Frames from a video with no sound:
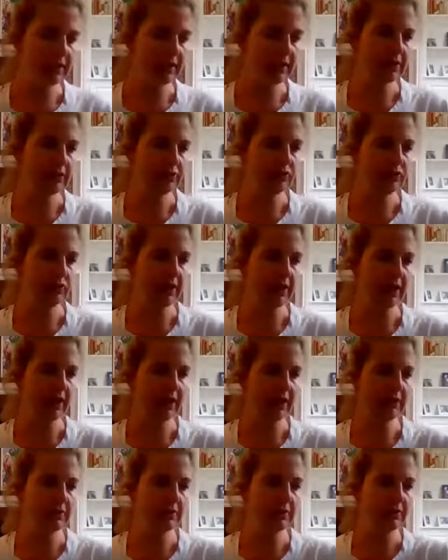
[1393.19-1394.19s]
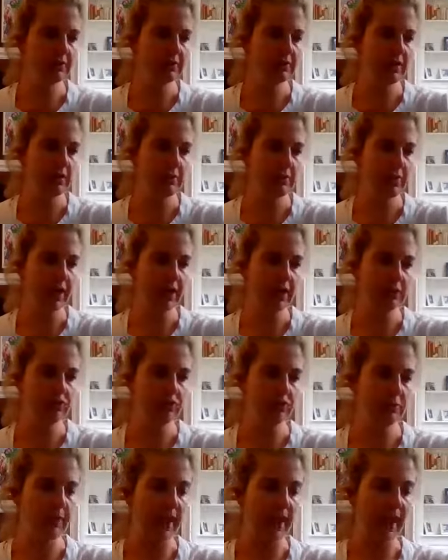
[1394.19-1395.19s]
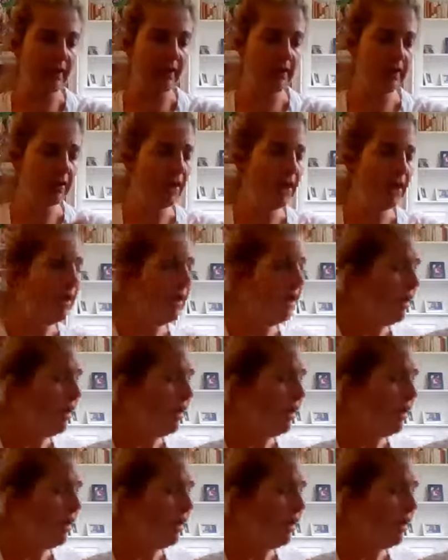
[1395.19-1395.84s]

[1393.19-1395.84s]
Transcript: interlace your hands behind your back,